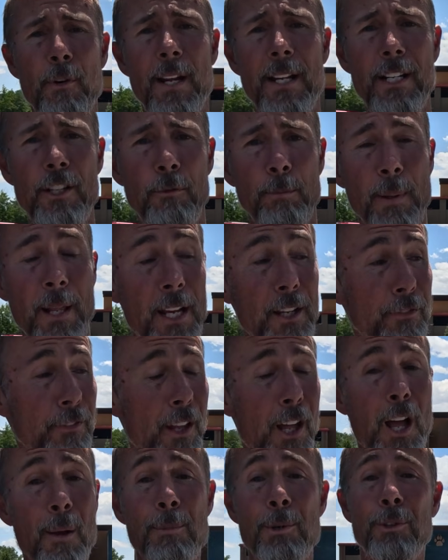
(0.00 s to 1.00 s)
Randy's place.
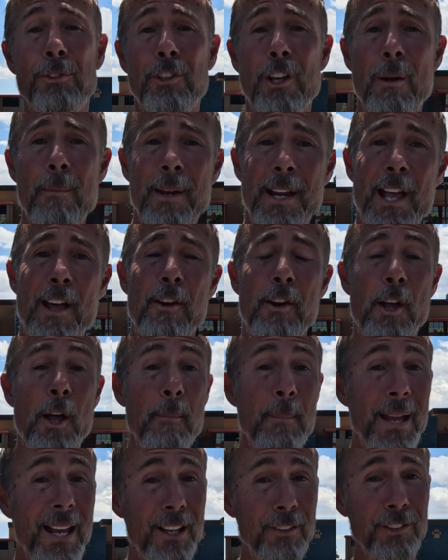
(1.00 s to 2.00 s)
The Hummer is coming out
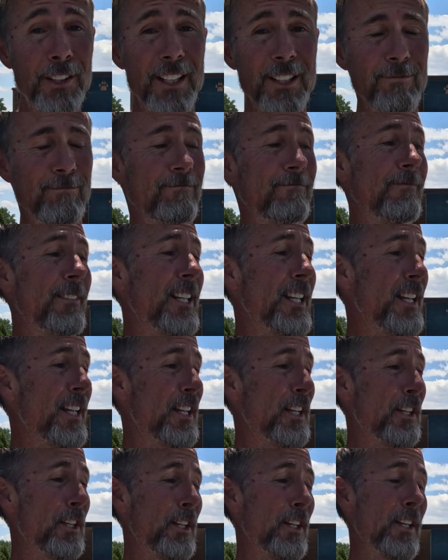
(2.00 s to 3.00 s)
amazing.
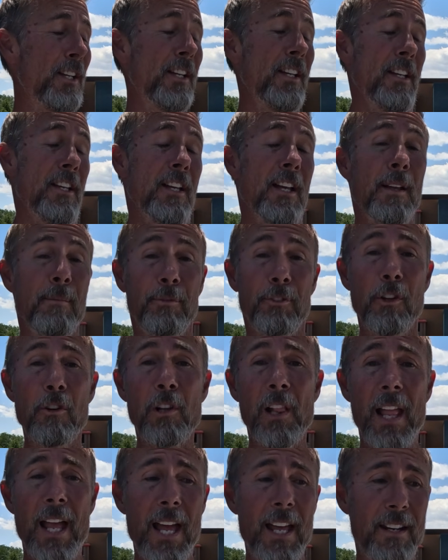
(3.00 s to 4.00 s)
I'm so
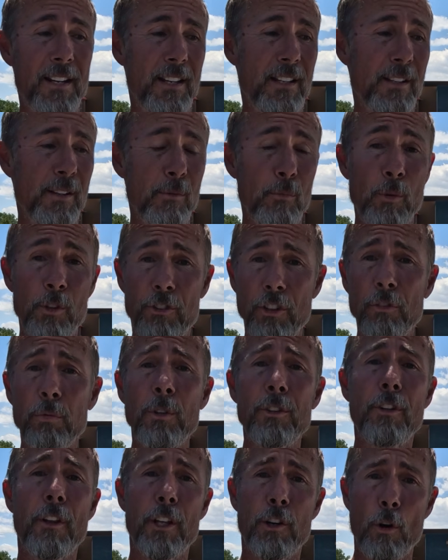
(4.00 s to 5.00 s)
glad. We just
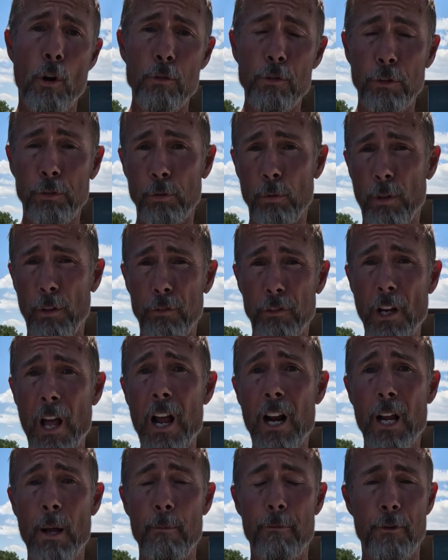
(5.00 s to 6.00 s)
went to the grocery store to
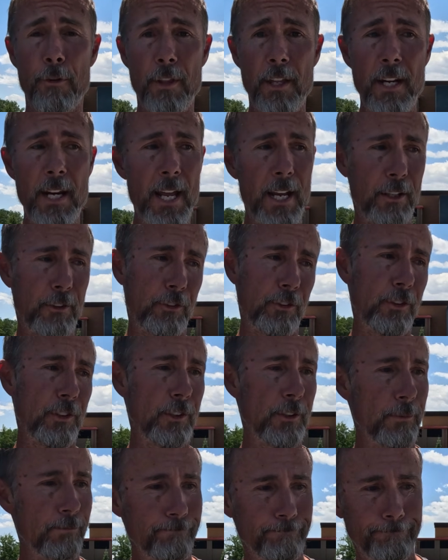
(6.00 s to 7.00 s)
stock up for the
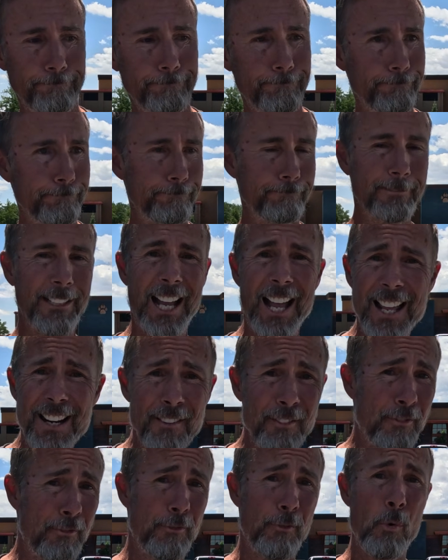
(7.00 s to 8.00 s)
next kind
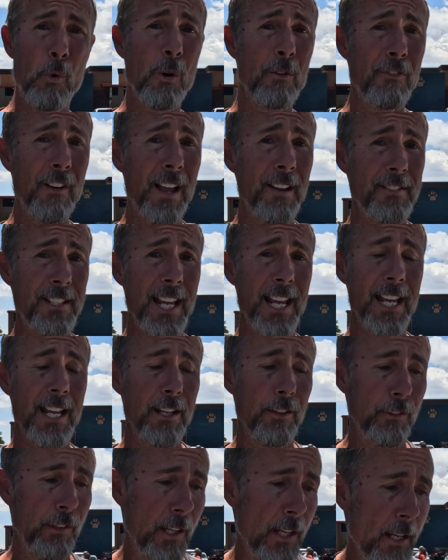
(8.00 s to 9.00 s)
of 4 or 5
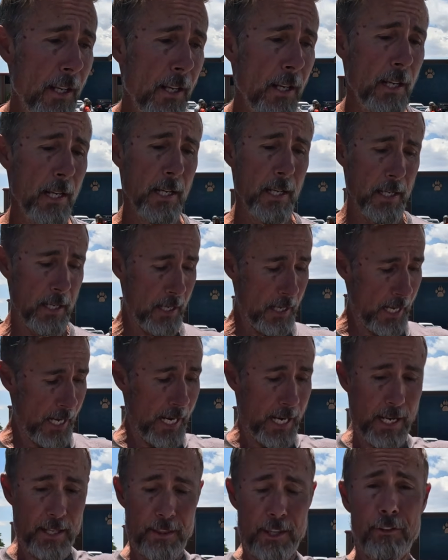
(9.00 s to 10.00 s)
days.
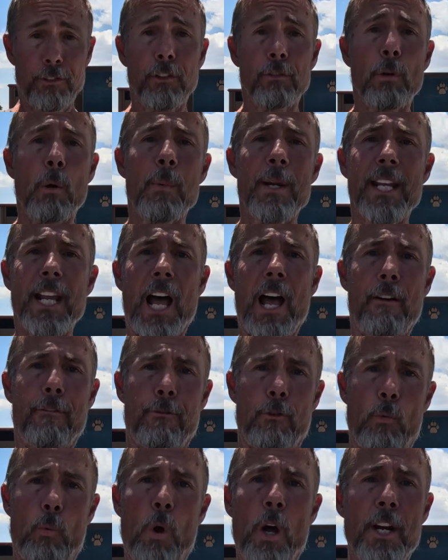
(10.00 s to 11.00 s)
And this is what we got
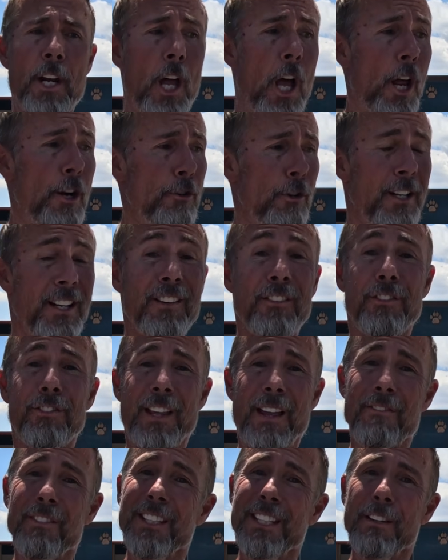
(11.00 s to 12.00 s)
for
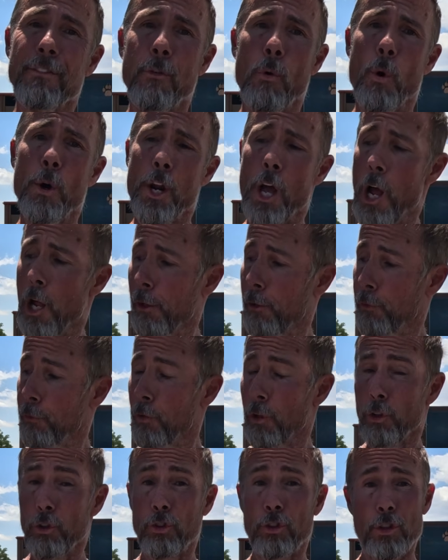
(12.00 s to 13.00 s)
$174.
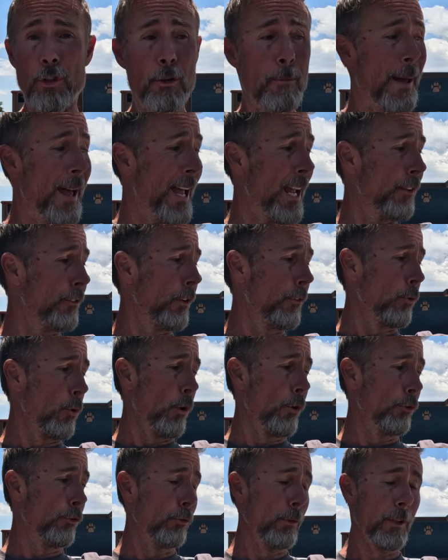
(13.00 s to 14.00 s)
2 bags of
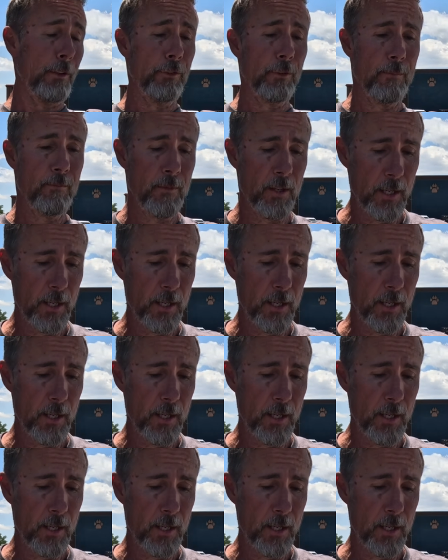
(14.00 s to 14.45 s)
groceries.